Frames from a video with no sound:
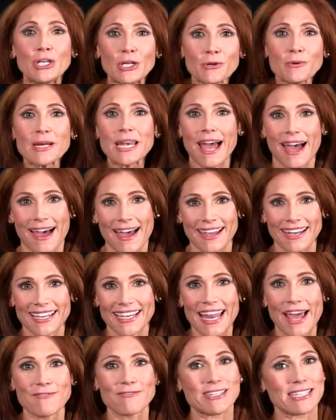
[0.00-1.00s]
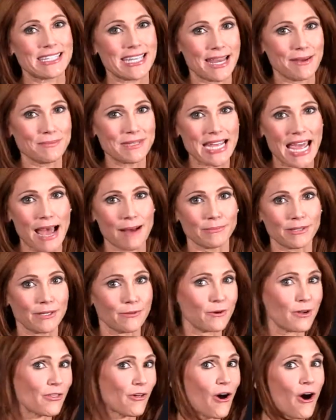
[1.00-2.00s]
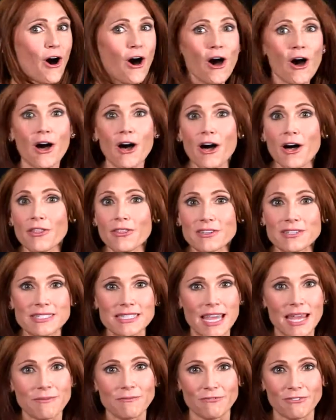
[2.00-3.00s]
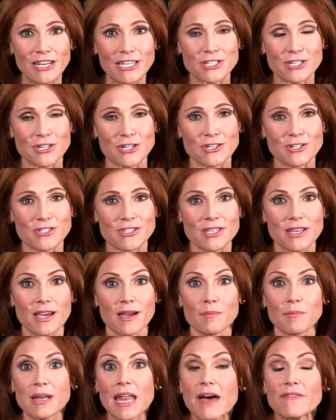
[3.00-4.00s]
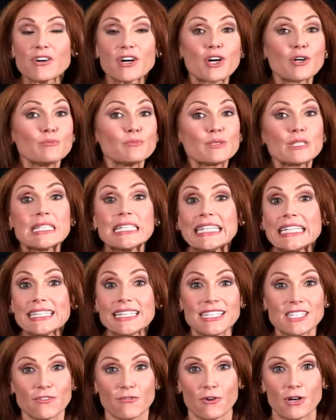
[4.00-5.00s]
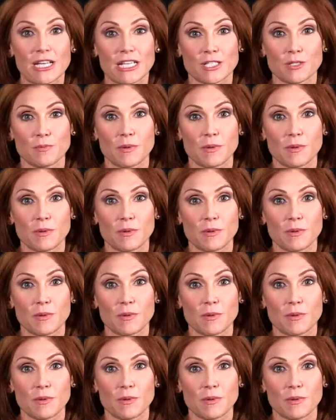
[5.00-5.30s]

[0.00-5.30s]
You and I could have the same tablet with all the same features, but have a completely different